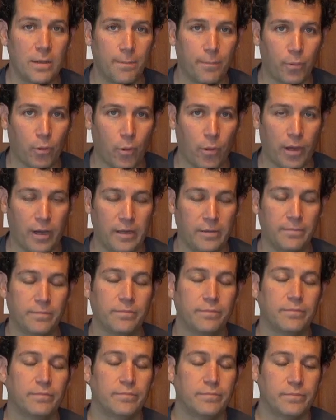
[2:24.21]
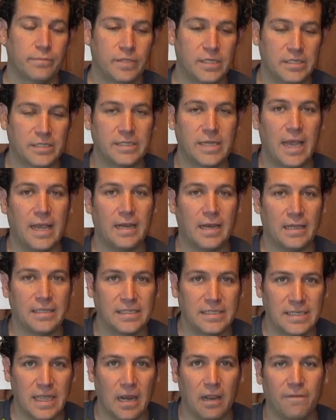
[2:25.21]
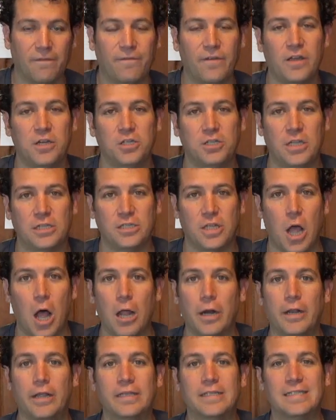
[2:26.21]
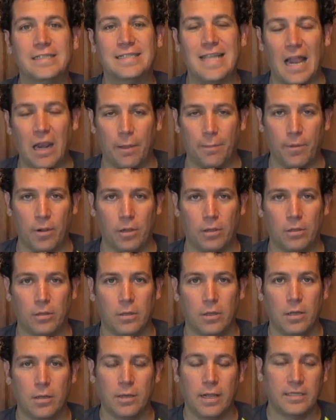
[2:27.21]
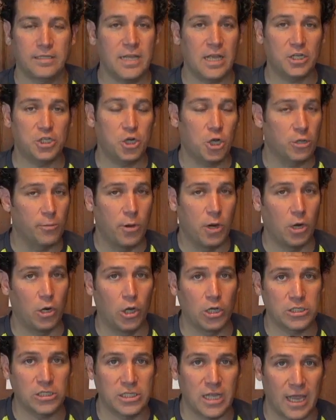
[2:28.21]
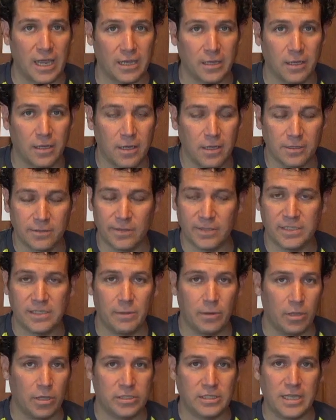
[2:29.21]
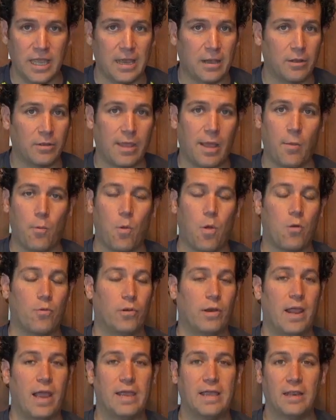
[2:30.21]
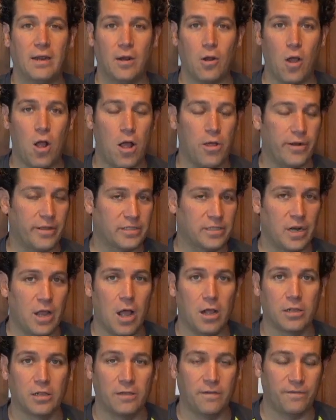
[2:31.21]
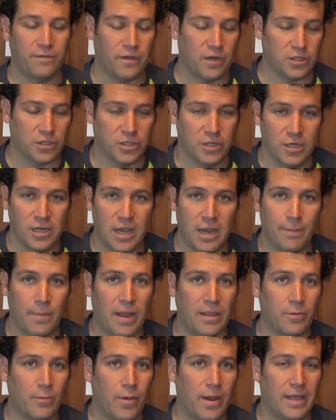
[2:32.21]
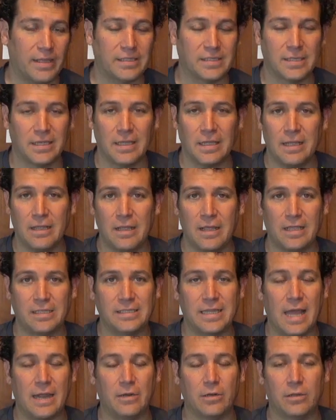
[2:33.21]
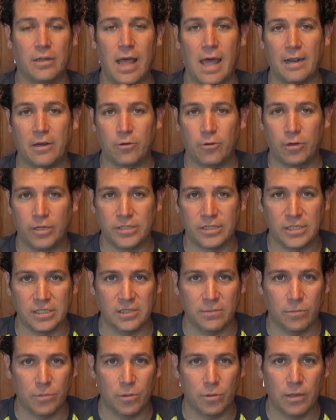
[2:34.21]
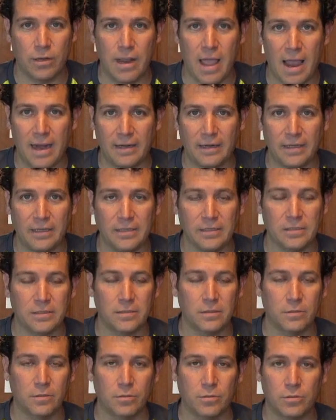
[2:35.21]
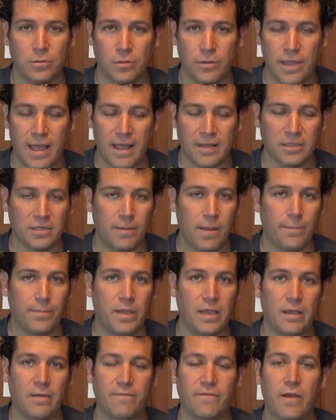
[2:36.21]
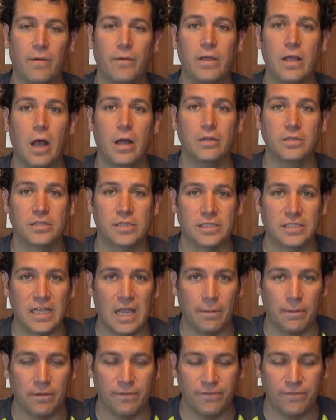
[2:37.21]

ploy to say, let's sell a fish that's unsellable. Let's not show them what it looks like. If they see what it looks like, they won't like it at all, and it's an ugly fish. And by the way, it's gotten a lot of criticism through the 90s and through 2000 about being a very unsustainable